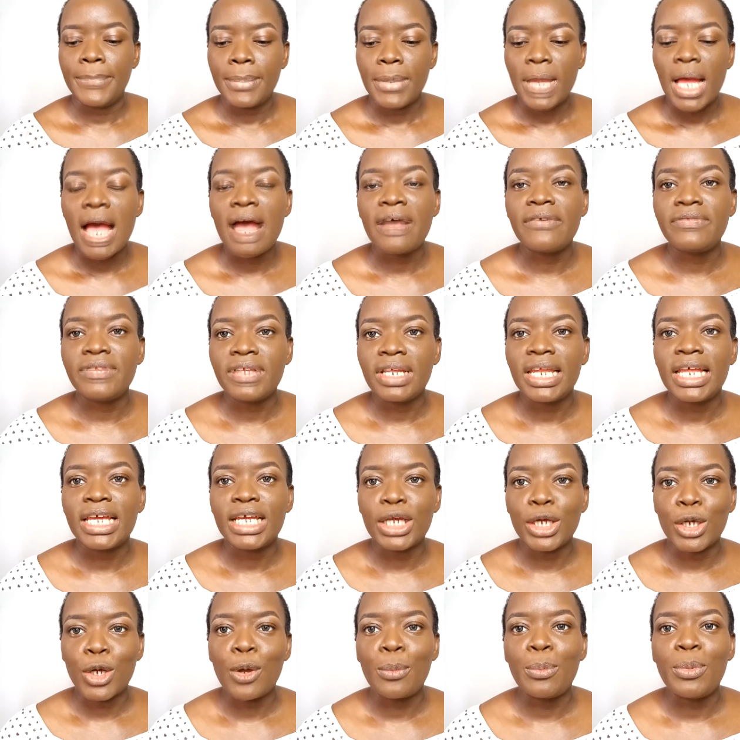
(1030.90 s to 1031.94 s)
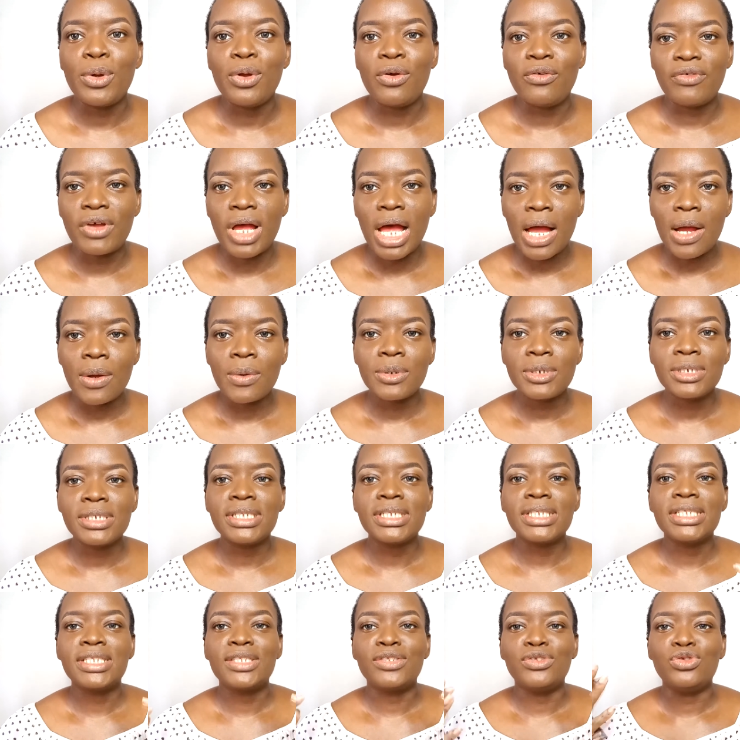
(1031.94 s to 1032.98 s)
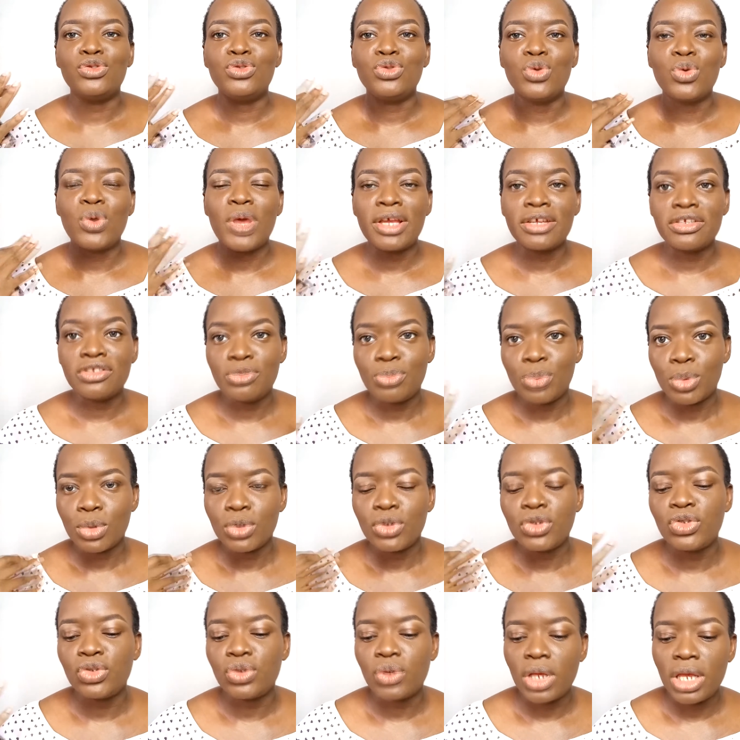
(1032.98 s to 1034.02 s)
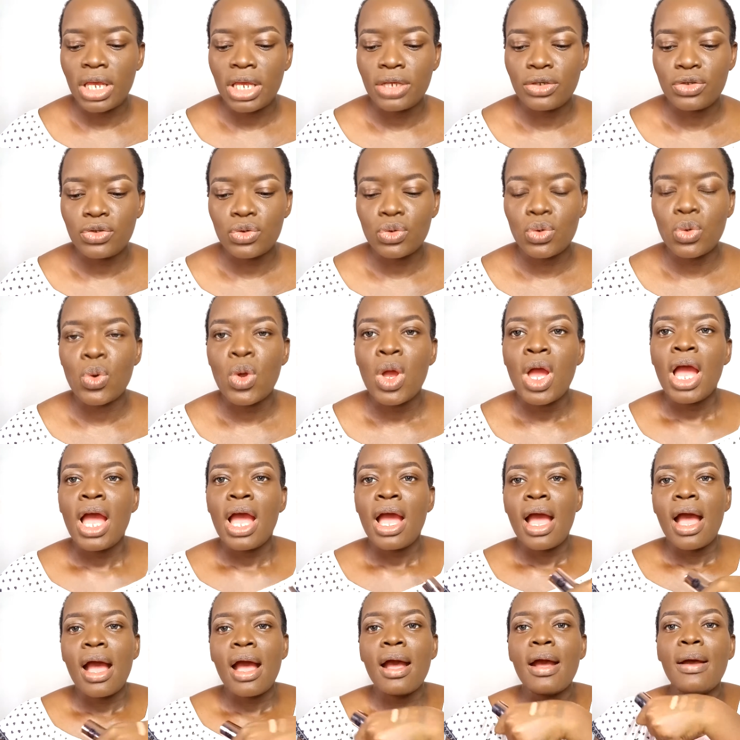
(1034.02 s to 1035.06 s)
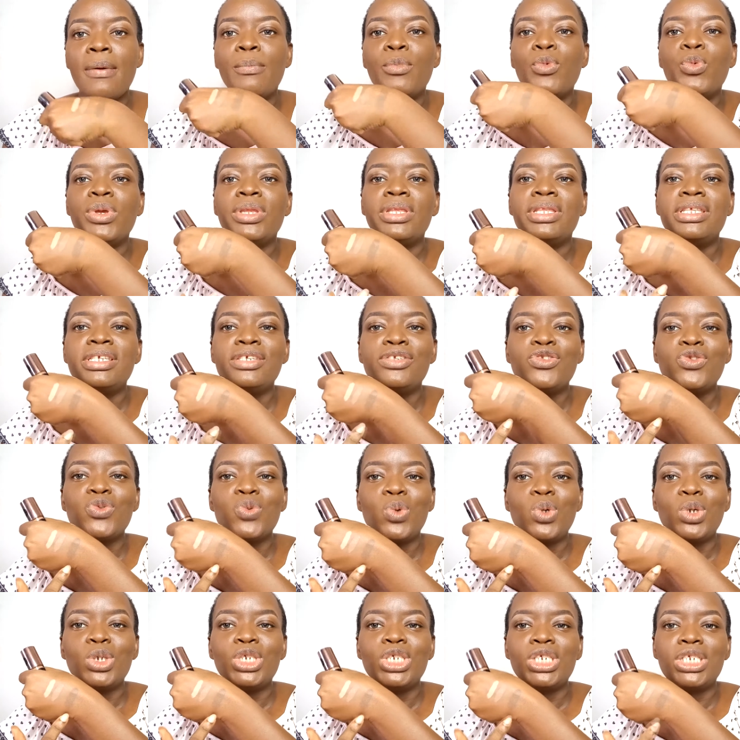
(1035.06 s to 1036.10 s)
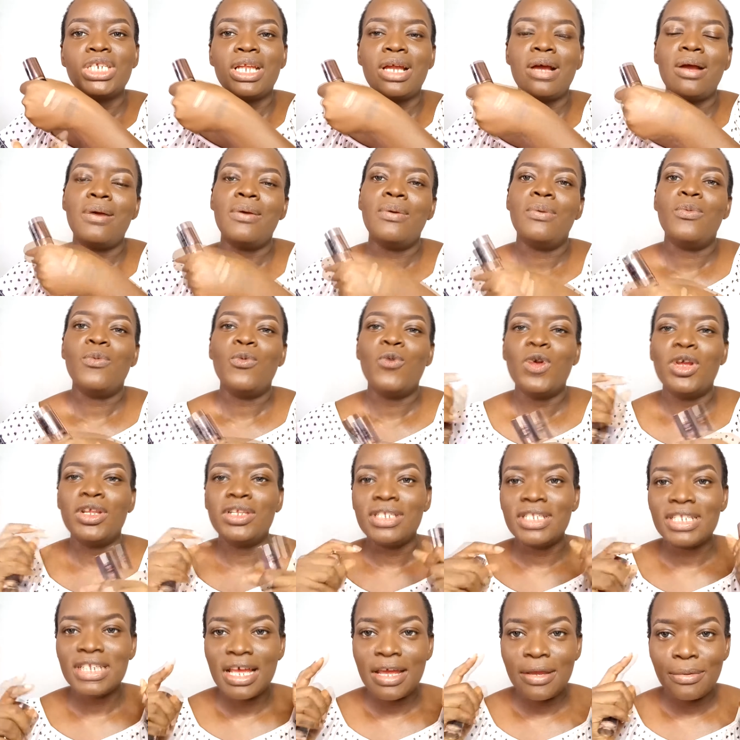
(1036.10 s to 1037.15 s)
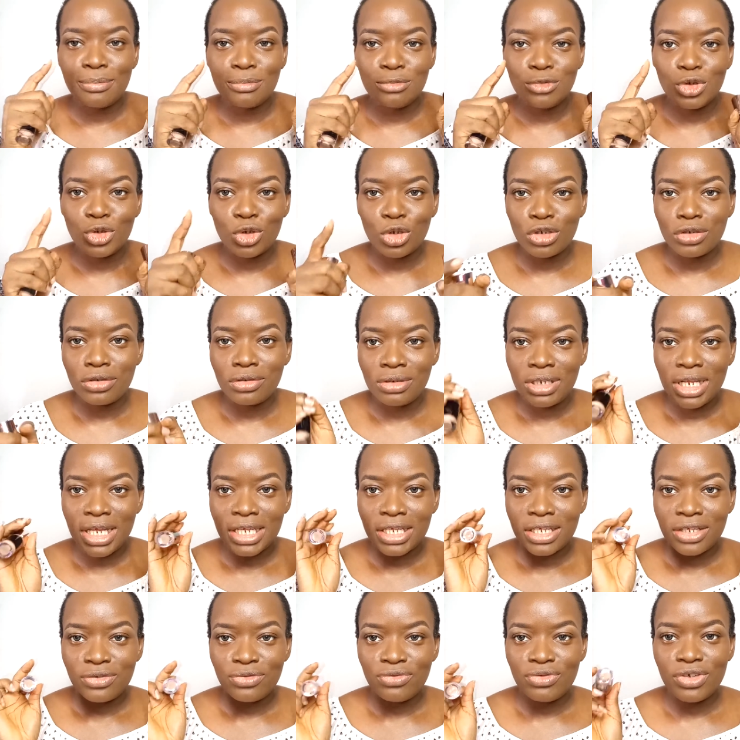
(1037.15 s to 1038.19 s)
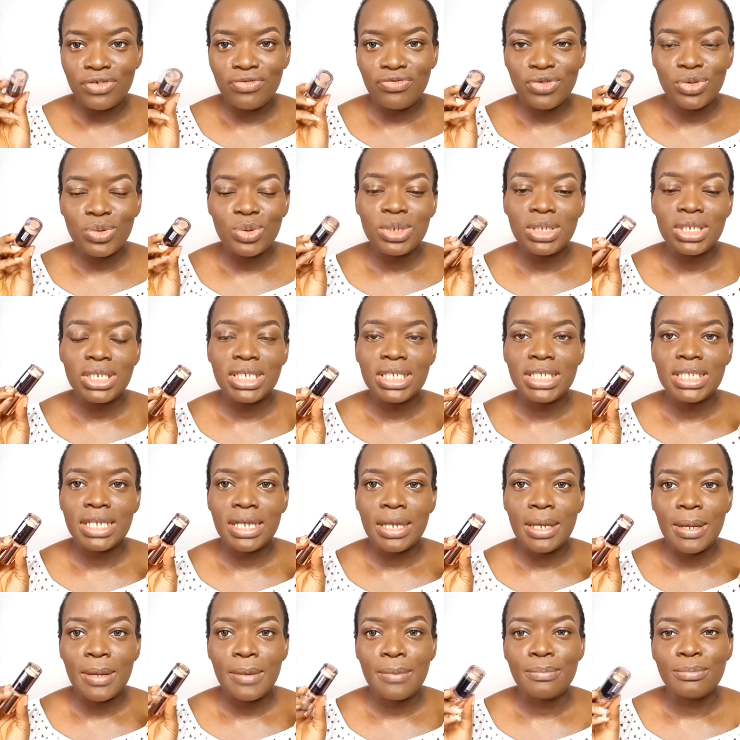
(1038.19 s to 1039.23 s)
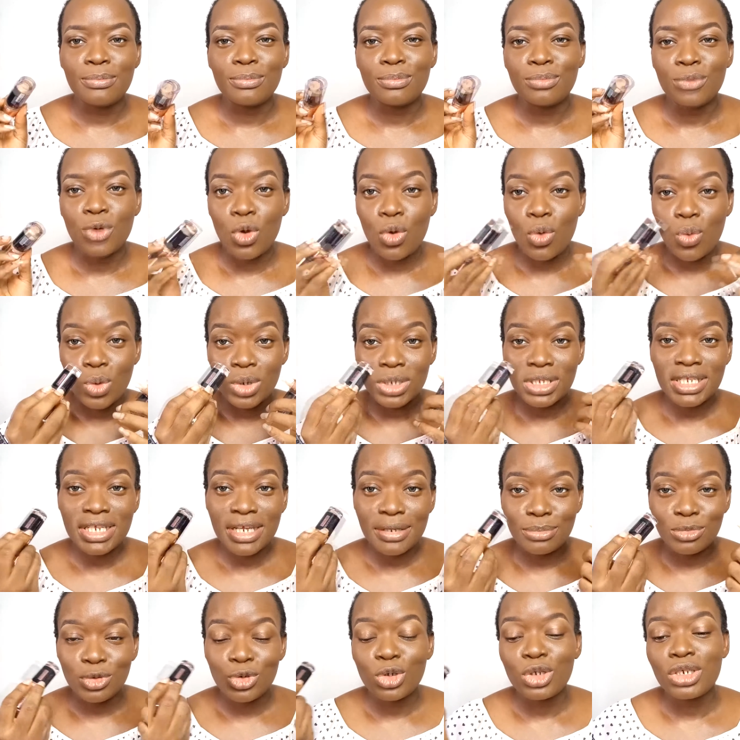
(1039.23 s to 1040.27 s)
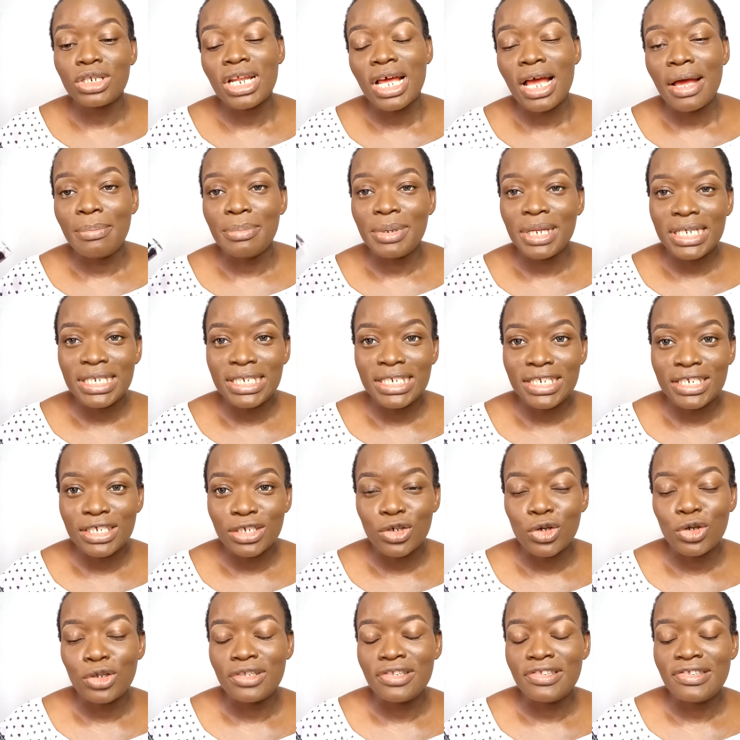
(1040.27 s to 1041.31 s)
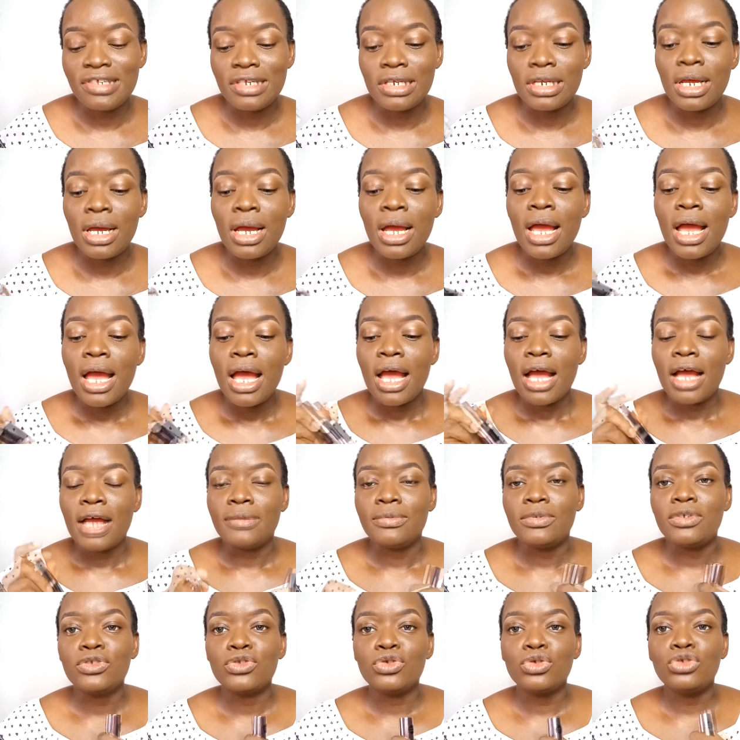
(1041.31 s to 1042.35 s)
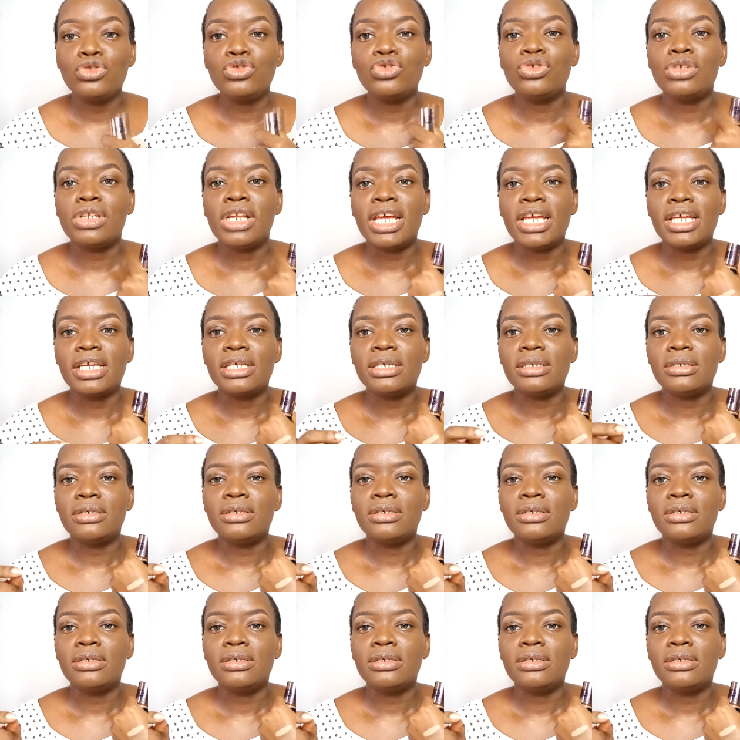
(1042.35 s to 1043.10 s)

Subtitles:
after like a couple of hours, you know, exposed to air. So with this swatch now, once I'm done like reviewing this or once I'm done applying the concealer, I'm just going to like